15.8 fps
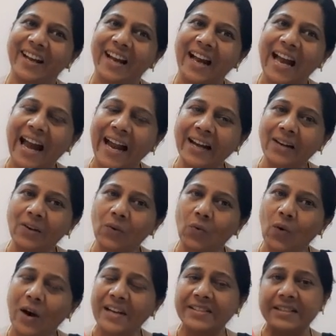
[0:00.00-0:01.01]
And
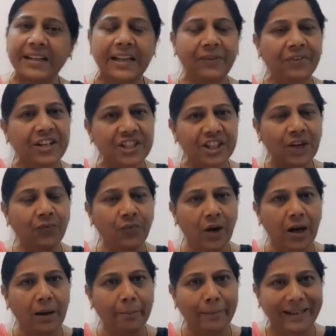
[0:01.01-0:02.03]
what is the definition
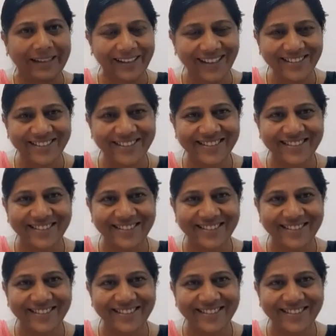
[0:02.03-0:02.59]
for metals?